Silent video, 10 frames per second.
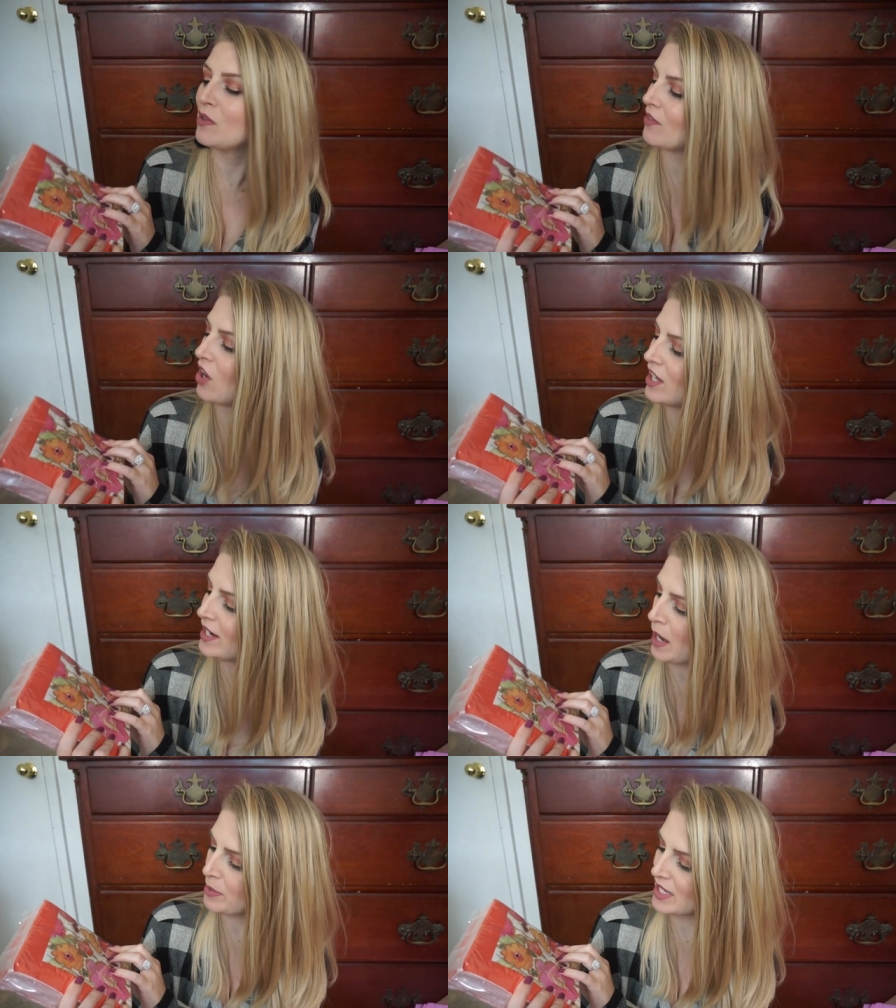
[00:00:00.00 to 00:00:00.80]
We've gotten
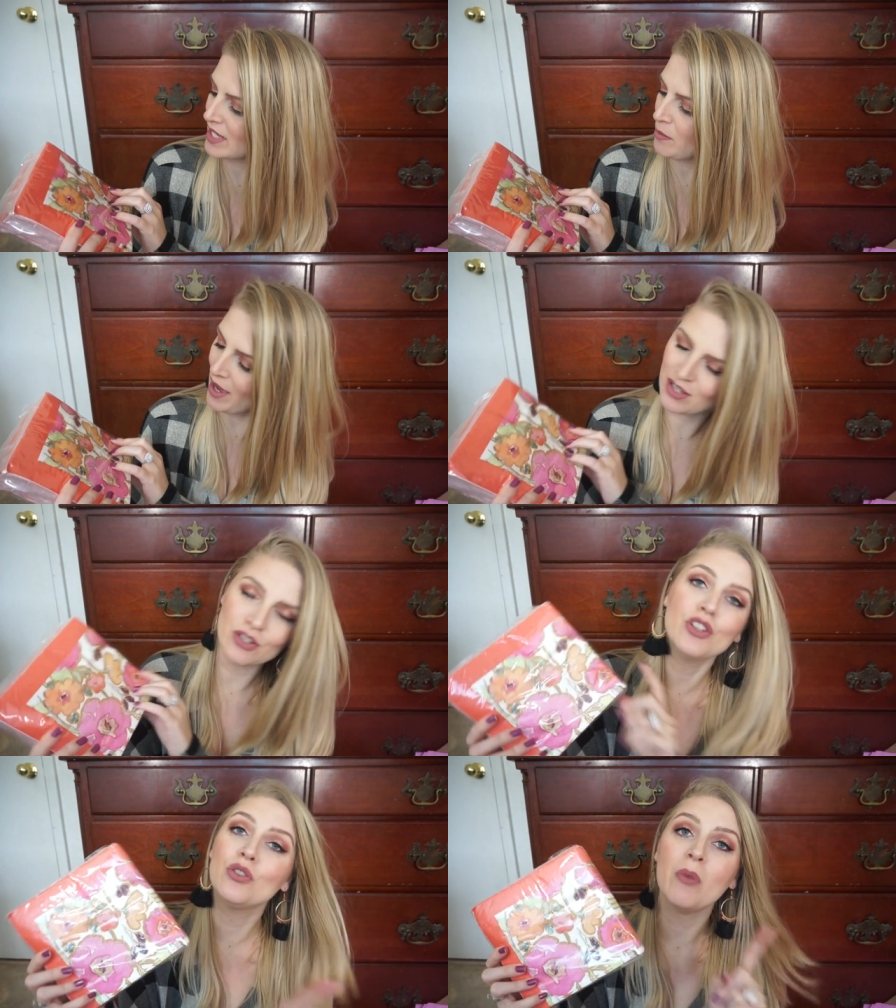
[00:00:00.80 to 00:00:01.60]
napkins in the
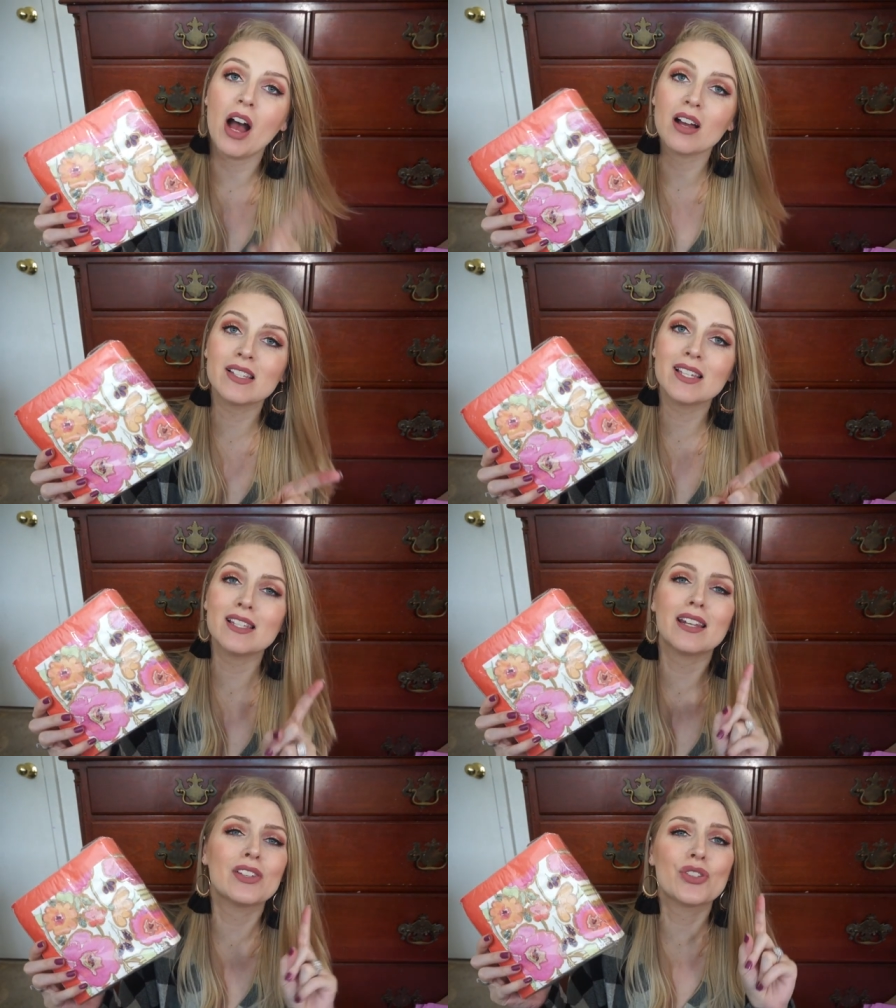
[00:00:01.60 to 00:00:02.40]
past two boxes,
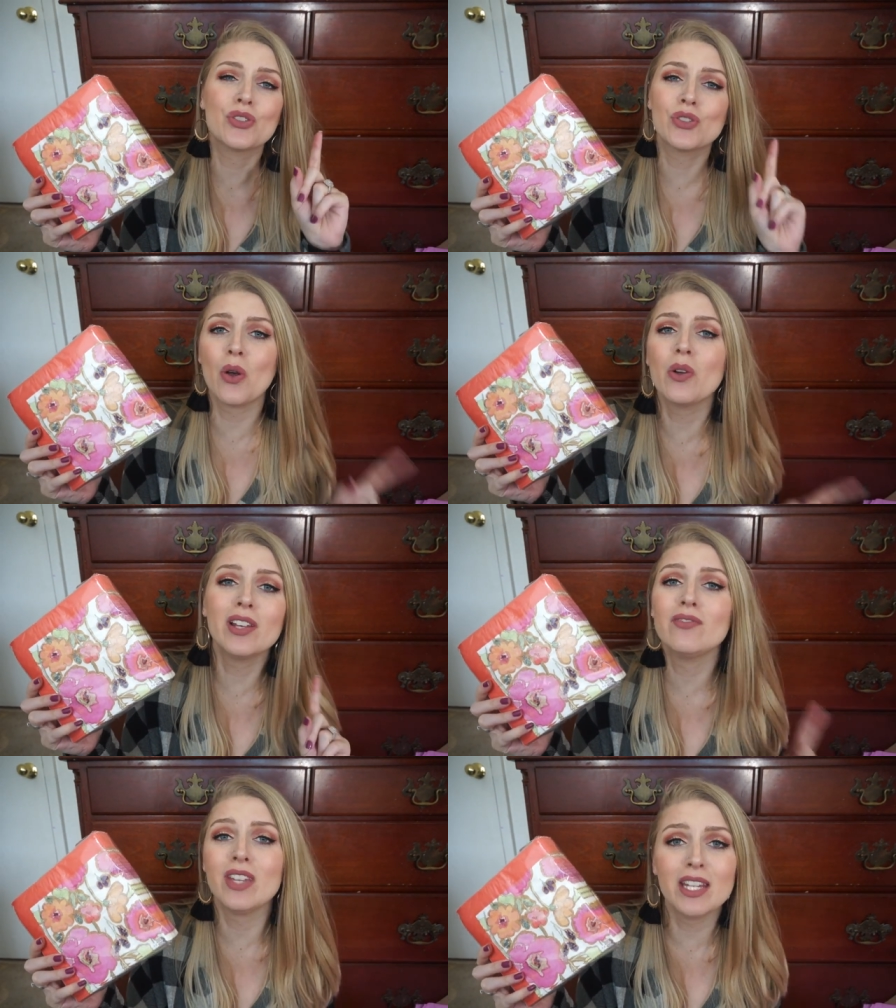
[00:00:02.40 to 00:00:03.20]
and it's so
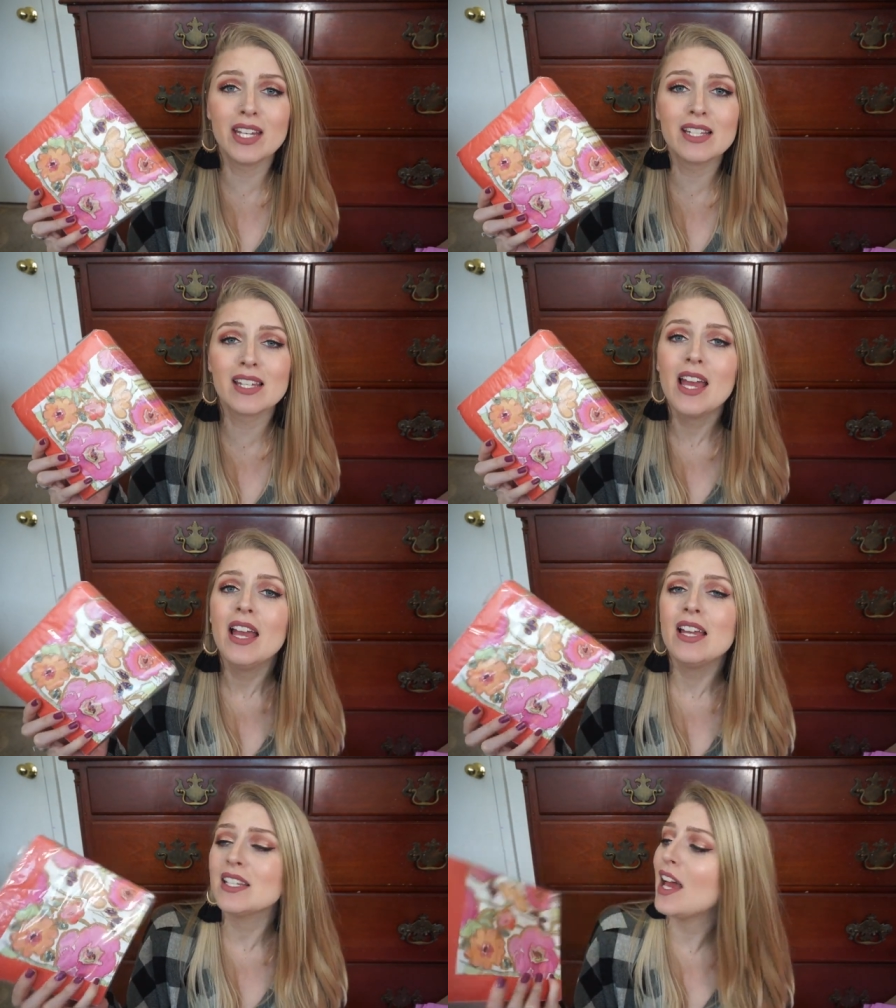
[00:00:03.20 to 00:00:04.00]
convenient
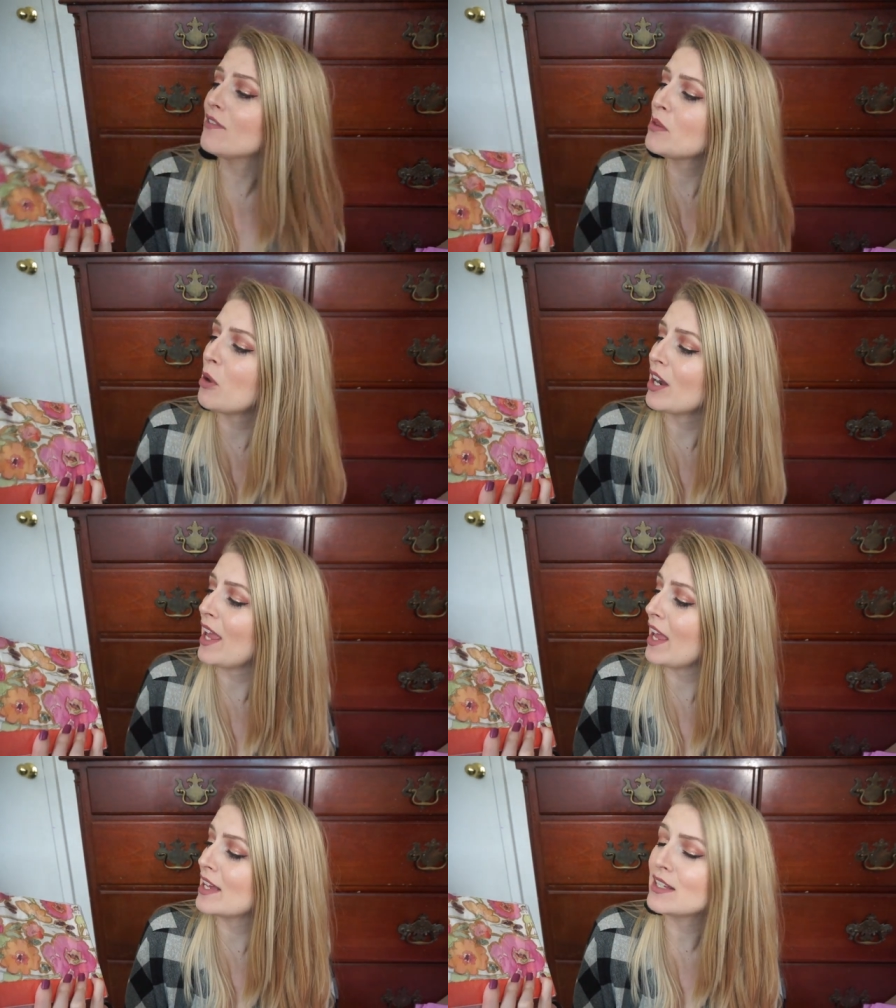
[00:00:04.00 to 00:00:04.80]
to have them on
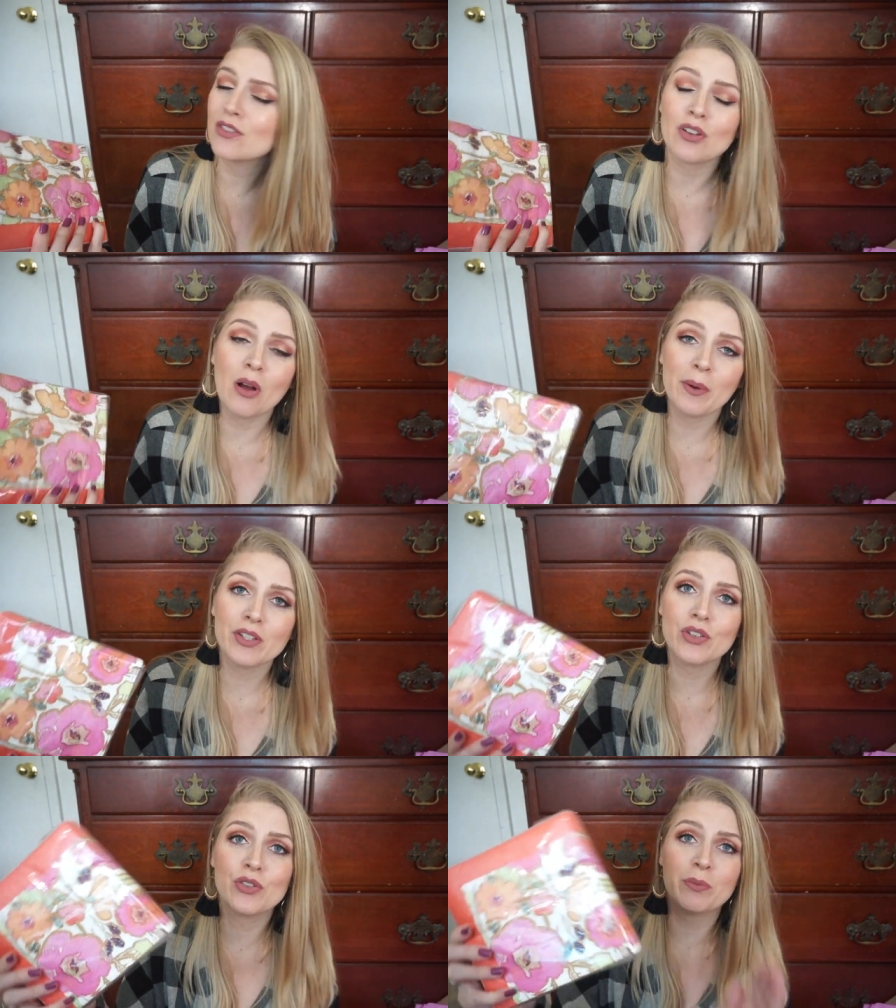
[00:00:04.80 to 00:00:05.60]
hand, and they're
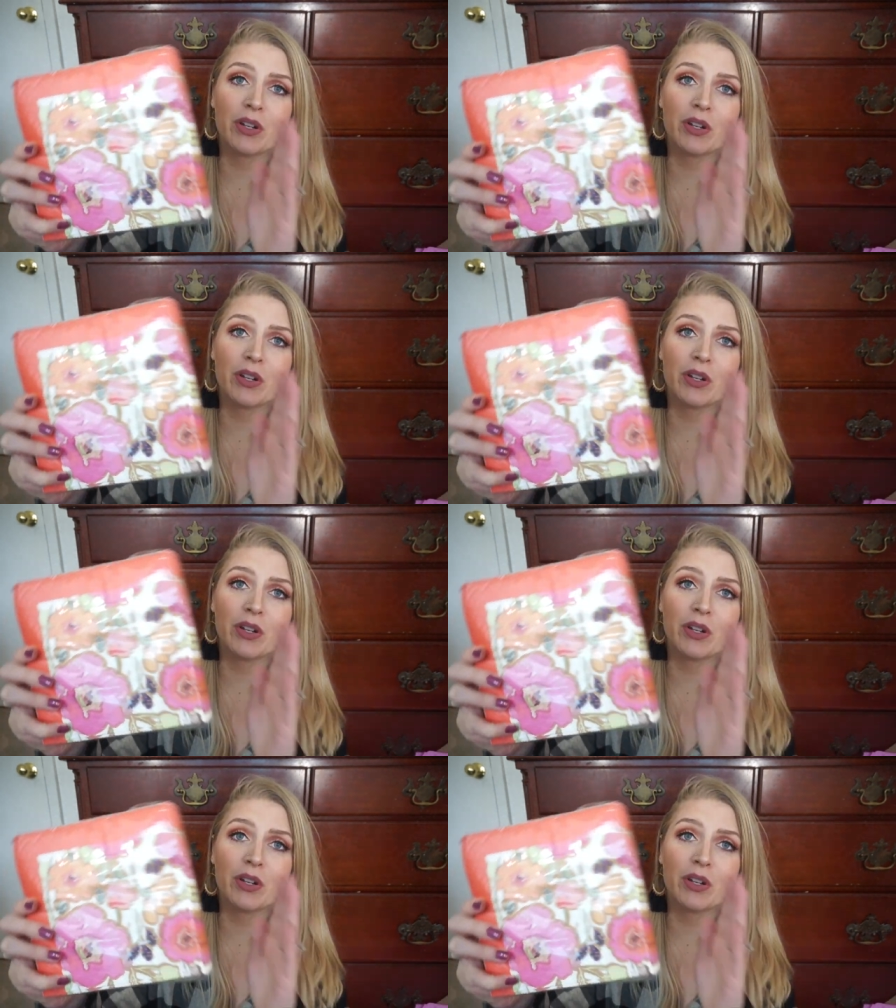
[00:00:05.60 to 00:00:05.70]
always super